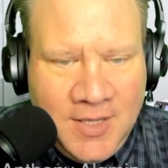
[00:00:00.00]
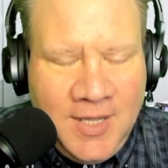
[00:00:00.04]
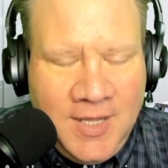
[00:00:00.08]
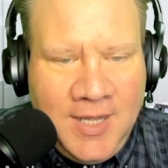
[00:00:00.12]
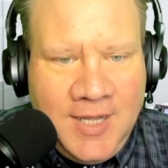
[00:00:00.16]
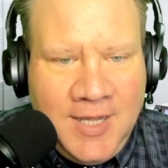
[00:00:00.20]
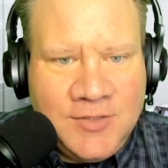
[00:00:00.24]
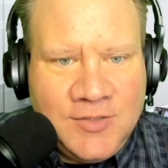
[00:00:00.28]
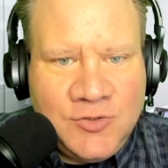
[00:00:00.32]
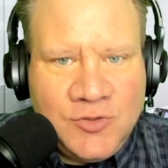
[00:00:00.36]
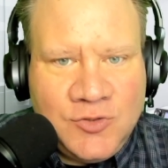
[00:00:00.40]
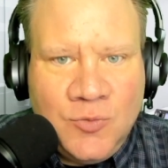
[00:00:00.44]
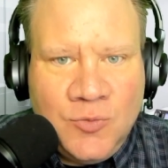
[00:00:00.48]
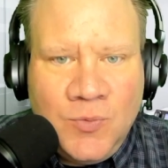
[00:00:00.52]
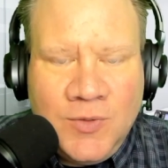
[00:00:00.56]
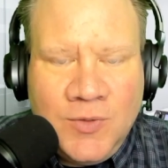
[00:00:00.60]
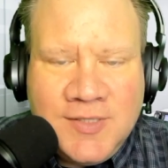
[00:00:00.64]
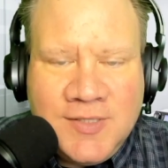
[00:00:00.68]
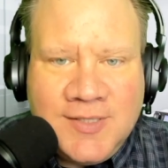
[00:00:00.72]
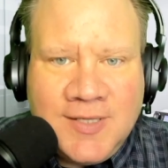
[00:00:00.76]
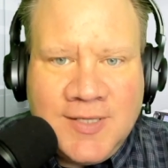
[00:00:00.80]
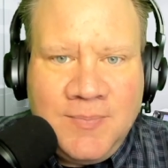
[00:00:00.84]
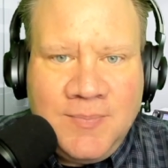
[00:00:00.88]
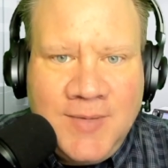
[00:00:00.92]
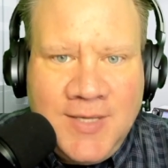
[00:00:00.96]
And so what does
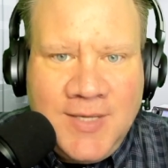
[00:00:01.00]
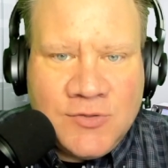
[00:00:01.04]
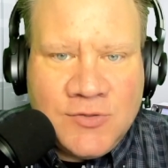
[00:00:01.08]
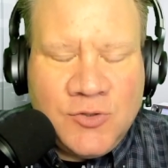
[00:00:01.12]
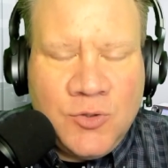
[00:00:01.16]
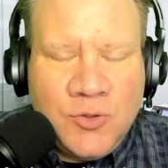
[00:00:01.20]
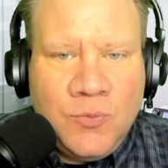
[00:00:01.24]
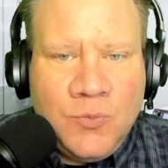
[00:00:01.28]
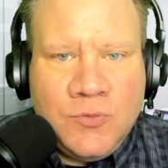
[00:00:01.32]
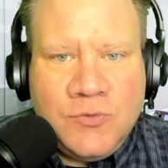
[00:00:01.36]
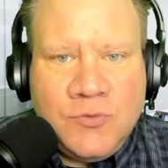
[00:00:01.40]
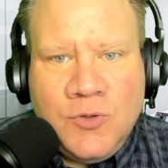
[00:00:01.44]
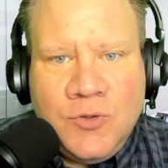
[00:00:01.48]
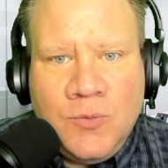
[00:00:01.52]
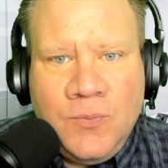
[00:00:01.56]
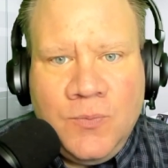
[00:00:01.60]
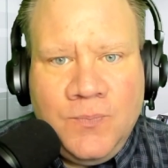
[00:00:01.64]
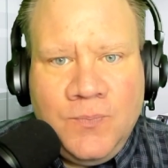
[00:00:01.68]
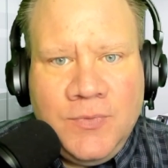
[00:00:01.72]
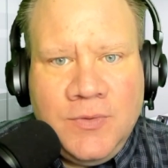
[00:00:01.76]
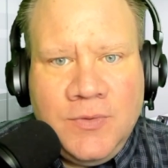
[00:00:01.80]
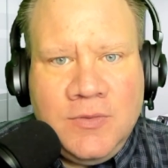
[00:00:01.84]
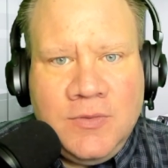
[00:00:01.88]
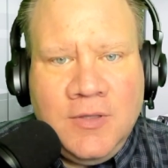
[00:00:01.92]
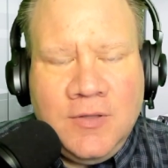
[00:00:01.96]
that mean? So
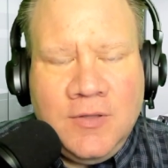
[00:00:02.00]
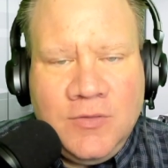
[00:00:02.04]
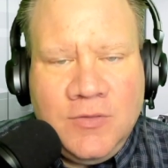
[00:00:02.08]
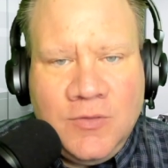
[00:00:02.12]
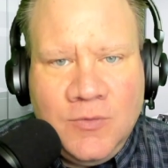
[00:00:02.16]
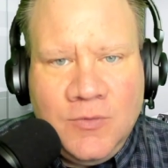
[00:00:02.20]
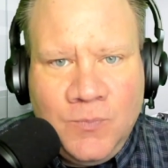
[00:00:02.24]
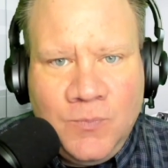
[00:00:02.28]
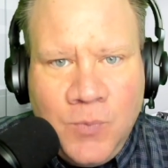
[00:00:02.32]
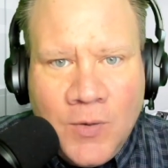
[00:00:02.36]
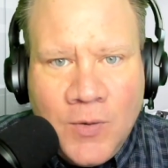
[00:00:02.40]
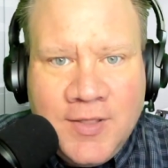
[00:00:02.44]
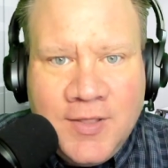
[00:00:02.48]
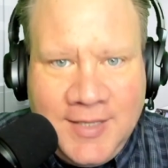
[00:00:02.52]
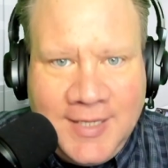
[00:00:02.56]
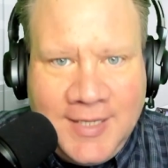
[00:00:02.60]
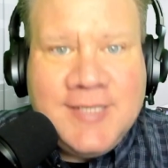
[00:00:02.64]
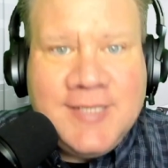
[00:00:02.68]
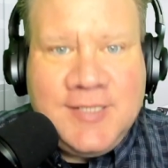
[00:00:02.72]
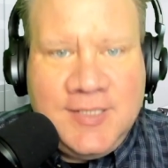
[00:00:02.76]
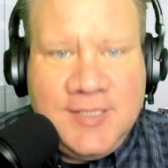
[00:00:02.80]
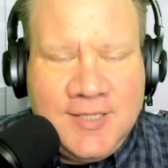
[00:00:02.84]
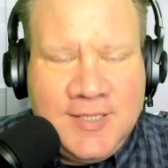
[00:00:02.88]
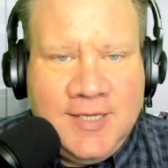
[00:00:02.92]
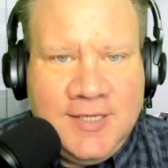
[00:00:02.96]
one of the
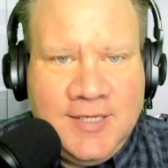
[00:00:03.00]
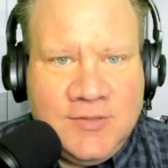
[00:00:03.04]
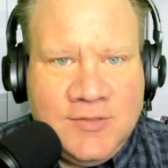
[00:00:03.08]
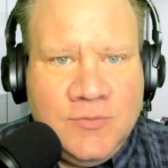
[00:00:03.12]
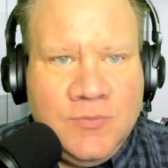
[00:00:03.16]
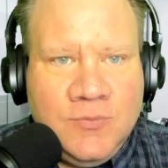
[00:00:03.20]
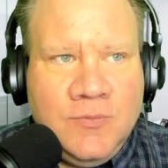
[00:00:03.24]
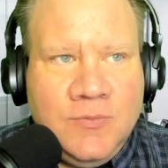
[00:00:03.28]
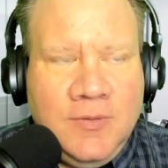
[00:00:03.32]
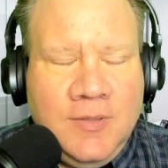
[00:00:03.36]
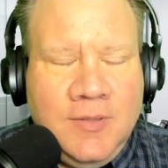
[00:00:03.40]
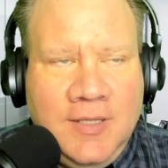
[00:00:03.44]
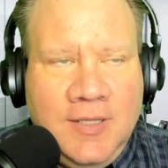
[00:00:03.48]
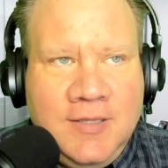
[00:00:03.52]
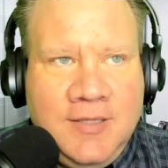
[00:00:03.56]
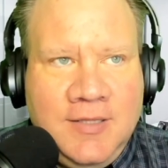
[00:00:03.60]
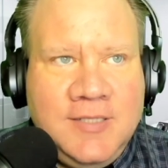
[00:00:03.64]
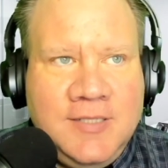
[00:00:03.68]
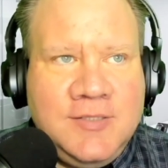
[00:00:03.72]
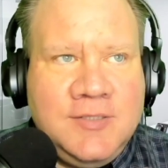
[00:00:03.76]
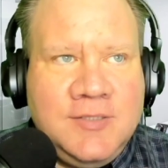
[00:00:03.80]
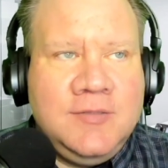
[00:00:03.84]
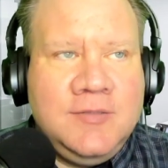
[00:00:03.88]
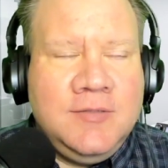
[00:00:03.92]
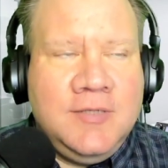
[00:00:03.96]
easy things, at
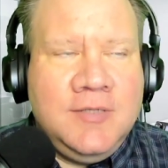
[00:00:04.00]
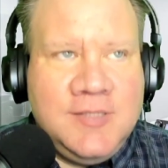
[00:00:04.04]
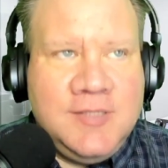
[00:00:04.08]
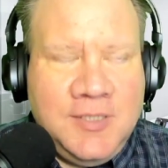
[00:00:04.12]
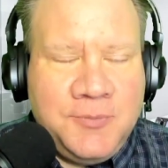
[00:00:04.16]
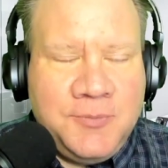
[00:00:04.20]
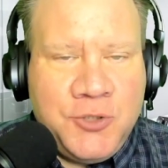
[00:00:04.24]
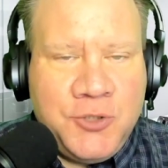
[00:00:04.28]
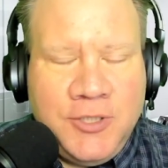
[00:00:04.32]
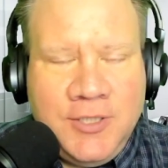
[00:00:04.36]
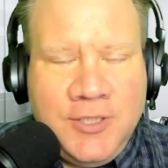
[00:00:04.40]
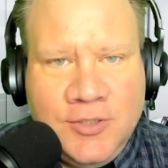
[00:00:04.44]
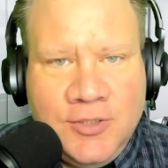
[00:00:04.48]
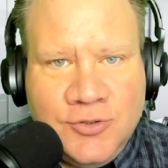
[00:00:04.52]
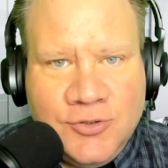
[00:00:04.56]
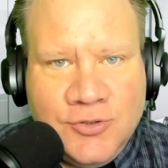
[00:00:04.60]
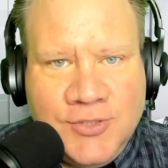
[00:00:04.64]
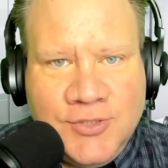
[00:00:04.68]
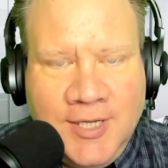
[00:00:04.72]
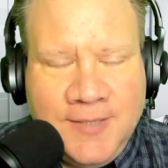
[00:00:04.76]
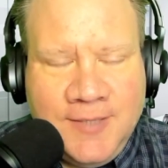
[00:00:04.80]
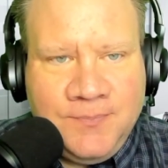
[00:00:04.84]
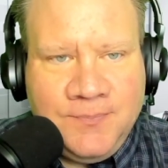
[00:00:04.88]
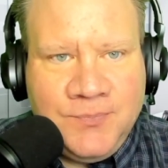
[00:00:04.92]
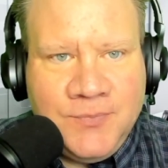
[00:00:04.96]
least conceptually to
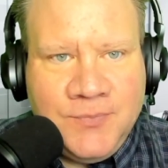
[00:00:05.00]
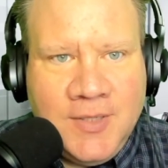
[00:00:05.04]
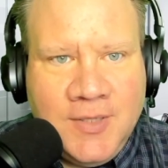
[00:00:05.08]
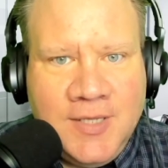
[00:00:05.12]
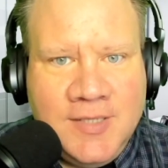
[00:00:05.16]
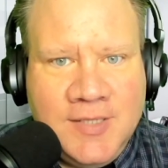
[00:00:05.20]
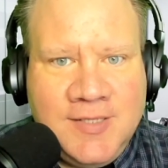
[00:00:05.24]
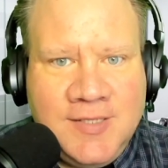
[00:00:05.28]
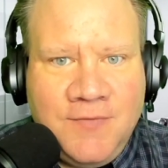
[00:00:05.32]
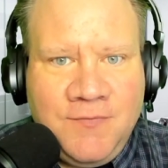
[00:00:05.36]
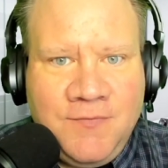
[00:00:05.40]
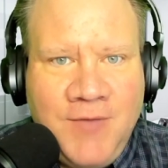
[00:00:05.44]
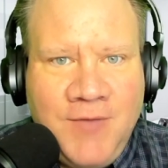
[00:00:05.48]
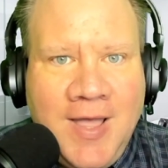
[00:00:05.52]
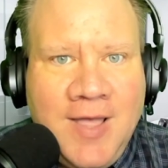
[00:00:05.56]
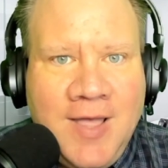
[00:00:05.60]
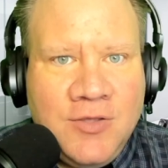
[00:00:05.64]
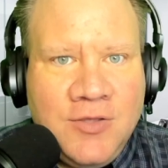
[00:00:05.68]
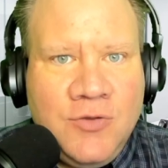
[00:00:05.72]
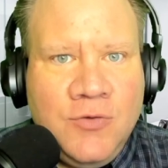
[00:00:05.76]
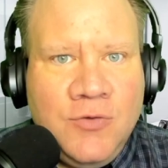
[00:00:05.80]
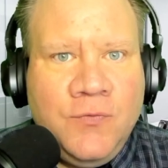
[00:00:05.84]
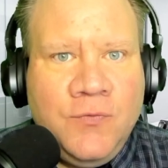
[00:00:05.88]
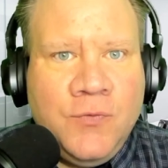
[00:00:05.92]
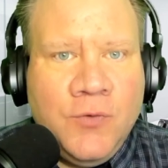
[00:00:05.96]
understand, is that
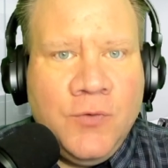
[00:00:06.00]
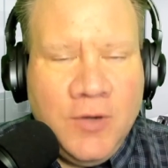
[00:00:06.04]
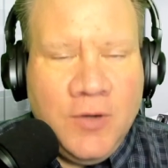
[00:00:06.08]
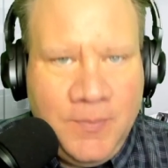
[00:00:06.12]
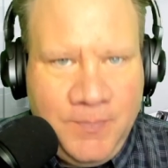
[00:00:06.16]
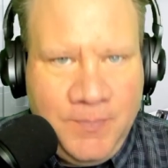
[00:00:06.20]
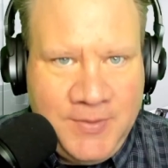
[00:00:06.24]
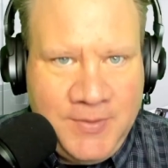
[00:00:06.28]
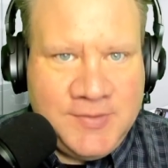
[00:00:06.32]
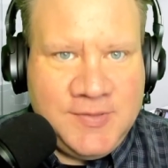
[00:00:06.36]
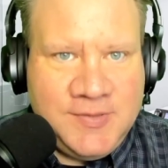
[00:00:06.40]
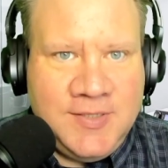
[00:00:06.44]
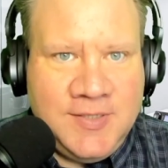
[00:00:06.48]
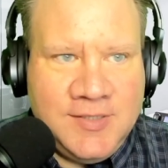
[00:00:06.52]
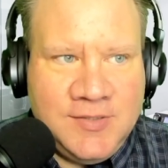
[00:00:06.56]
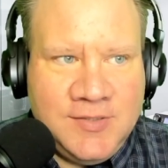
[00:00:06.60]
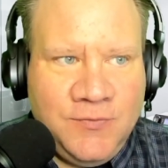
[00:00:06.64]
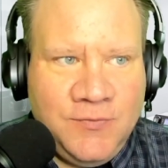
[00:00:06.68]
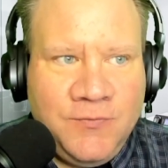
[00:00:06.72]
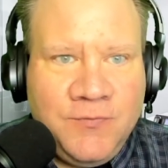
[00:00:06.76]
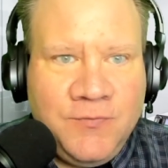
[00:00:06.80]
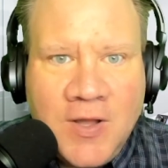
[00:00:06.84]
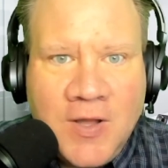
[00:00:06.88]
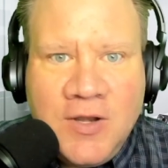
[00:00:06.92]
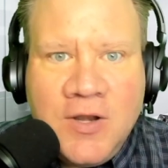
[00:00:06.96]
value for a business
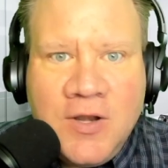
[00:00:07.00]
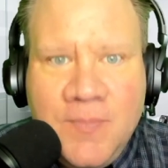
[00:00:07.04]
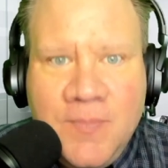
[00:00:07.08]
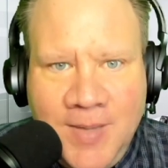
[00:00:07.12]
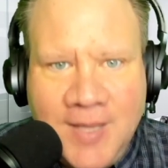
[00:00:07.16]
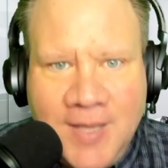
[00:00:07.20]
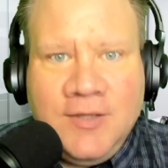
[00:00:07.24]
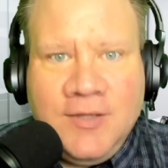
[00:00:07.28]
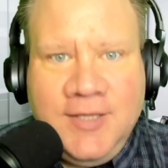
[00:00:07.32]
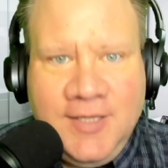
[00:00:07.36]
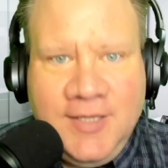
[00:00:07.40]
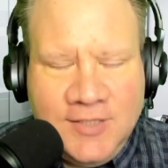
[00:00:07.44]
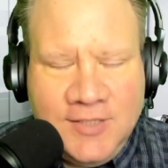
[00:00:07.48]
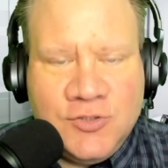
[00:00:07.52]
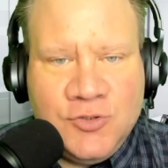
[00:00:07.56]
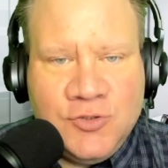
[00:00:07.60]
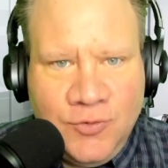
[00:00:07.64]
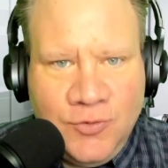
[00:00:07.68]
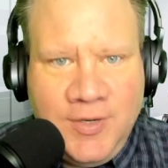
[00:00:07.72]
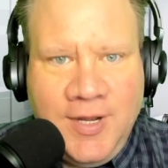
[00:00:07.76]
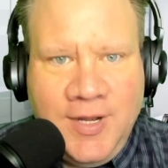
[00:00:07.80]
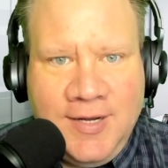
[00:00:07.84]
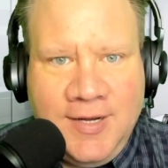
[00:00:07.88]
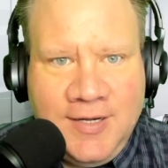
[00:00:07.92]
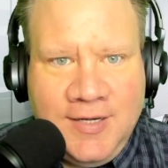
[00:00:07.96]
fundamentally gets
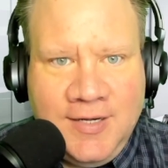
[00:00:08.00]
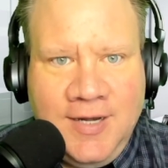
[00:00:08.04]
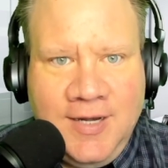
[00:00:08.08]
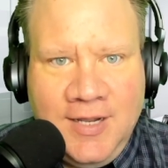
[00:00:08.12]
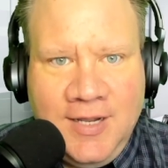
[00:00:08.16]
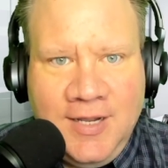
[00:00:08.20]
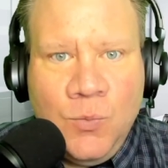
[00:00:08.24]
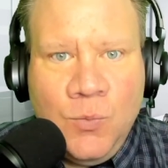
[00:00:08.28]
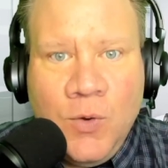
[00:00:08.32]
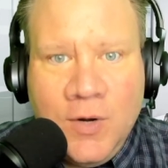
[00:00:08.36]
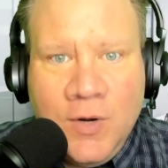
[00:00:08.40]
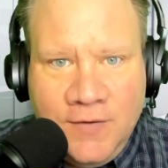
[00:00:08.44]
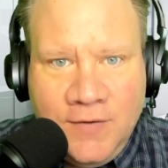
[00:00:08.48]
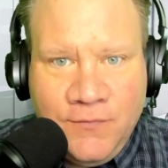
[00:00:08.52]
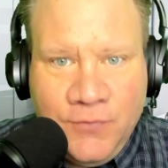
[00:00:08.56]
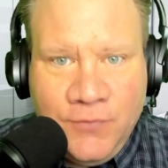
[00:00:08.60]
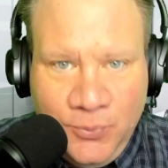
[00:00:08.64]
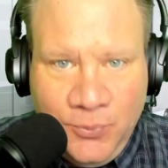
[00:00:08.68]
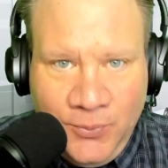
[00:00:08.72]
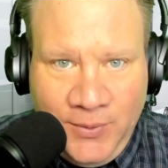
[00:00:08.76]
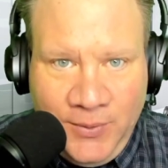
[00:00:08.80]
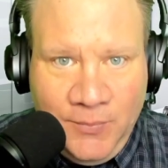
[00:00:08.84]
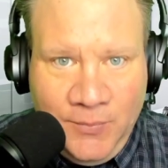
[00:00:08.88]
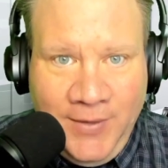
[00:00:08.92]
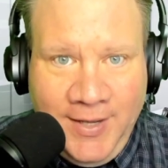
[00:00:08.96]
created in one of
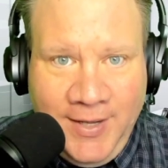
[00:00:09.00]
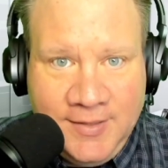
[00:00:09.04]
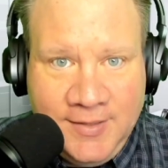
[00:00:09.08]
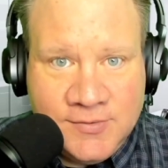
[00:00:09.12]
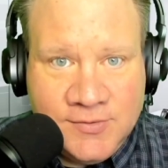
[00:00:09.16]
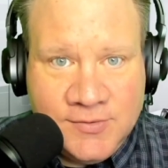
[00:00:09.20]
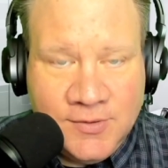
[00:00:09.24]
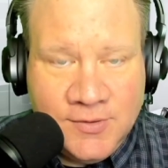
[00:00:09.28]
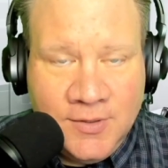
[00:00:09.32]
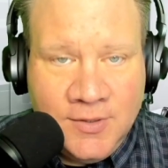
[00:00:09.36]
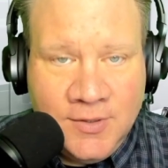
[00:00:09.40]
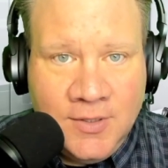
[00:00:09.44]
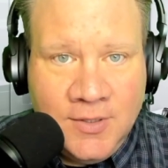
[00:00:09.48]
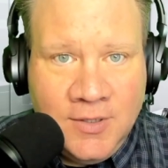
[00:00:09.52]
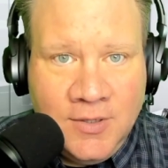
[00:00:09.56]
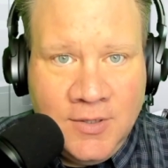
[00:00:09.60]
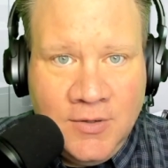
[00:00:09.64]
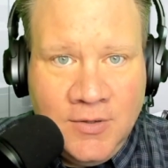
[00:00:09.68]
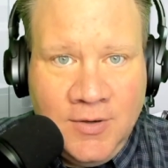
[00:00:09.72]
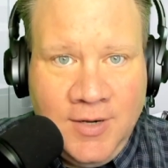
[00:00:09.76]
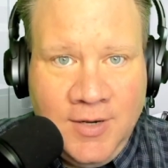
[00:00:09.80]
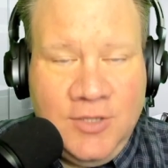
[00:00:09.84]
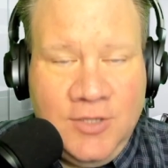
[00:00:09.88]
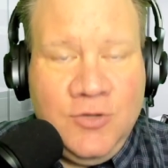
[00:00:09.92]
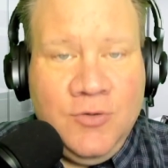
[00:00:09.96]
three ways, right?